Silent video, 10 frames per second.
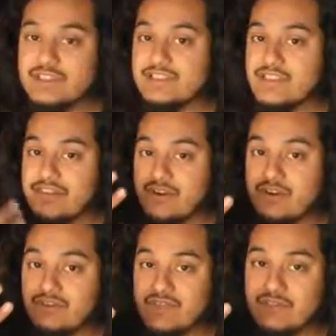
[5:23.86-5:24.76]
which is the
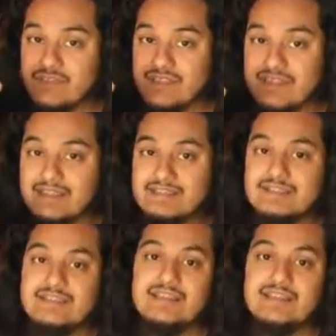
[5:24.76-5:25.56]
third of the three things,